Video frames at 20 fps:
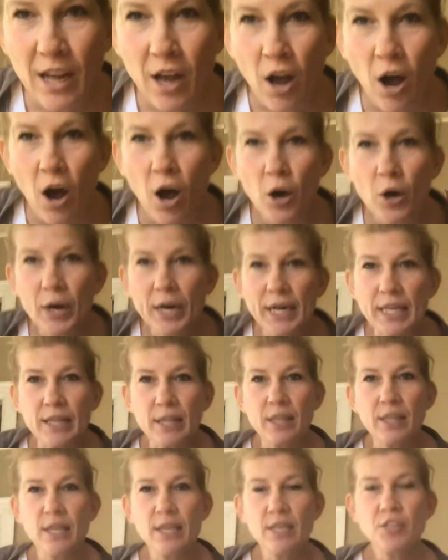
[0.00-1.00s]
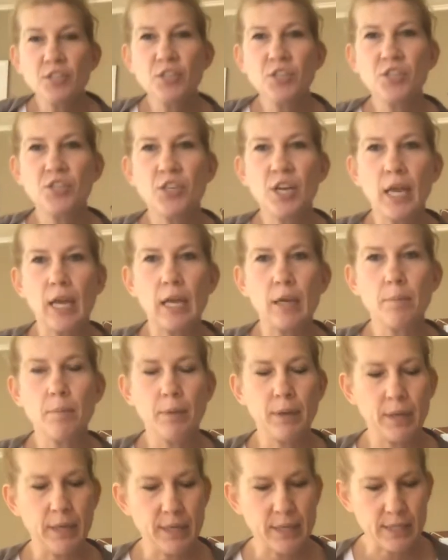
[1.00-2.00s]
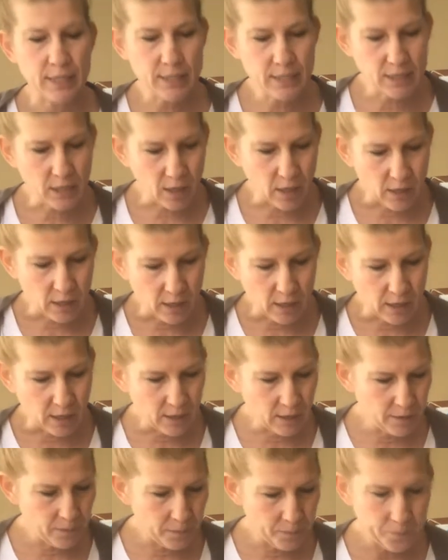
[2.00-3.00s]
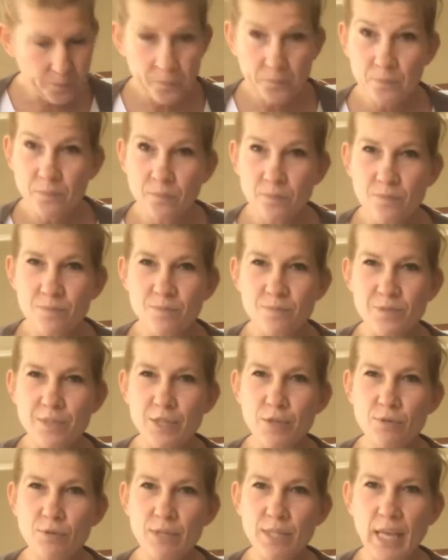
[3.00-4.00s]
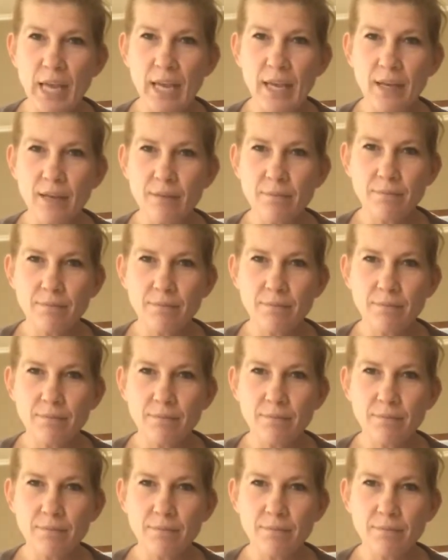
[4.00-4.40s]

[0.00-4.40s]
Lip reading: All right, this shape is did you say it?